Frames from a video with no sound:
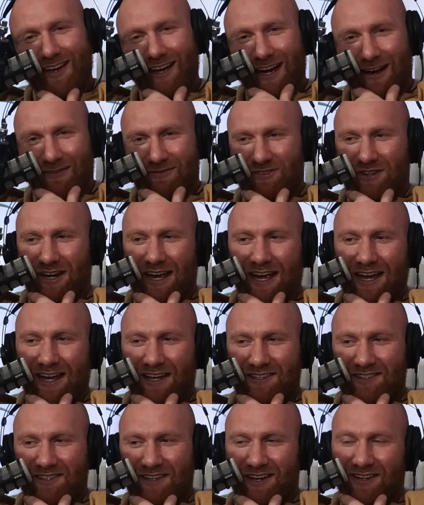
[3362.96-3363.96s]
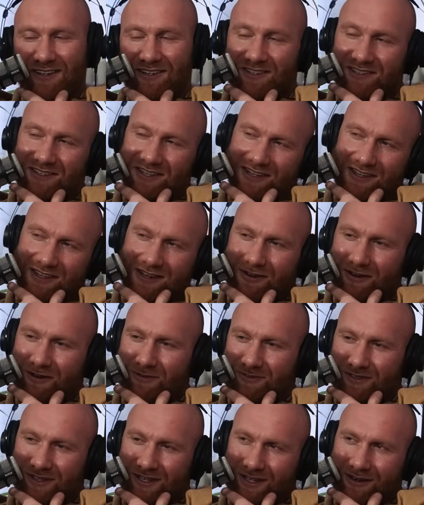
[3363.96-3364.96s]
I was trying to think of something to say there, and I
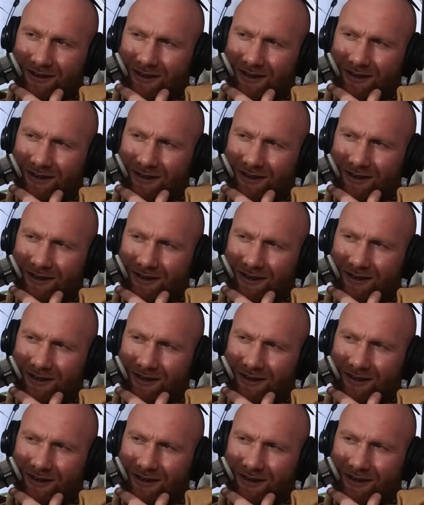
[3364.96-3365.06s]
was like,